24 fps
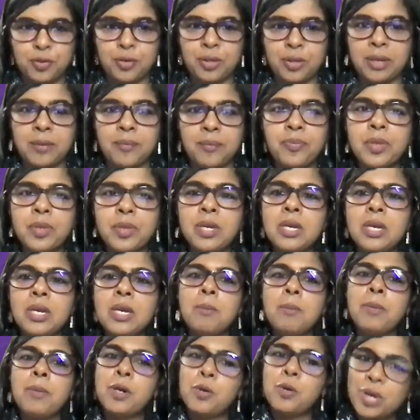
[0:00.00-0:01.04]
to them.
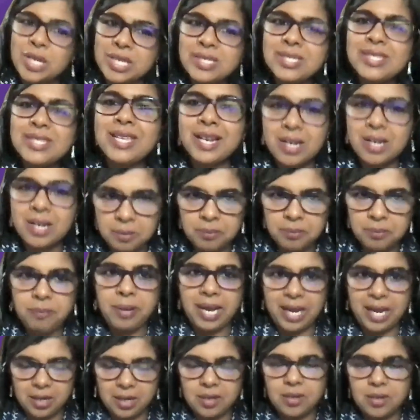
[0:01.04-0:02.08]
But once they come
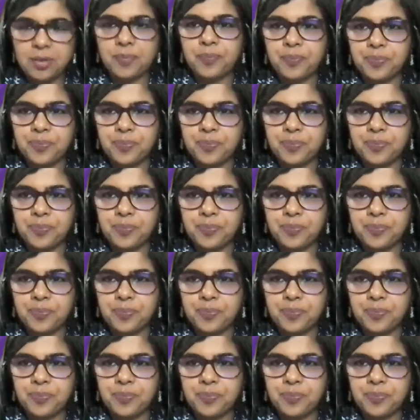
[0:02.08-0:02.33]
back,